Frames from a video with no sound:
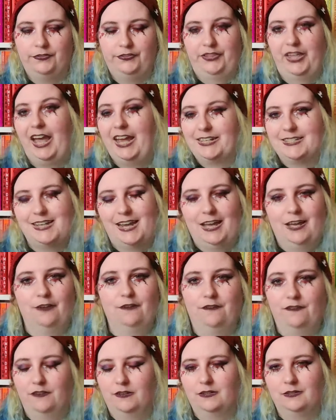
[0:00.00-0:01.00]
their
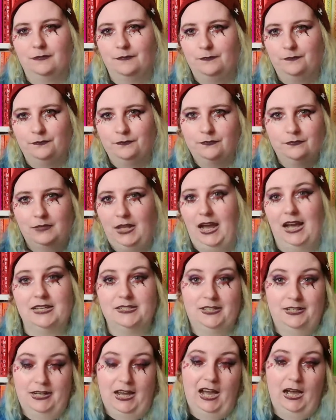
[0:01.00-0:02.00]
death
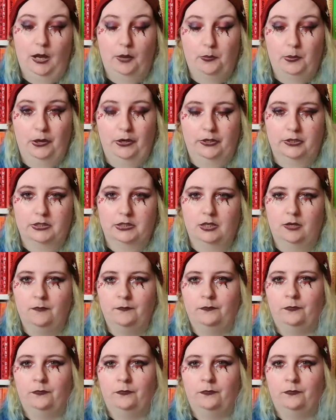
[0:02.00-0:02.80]
hasn't happened.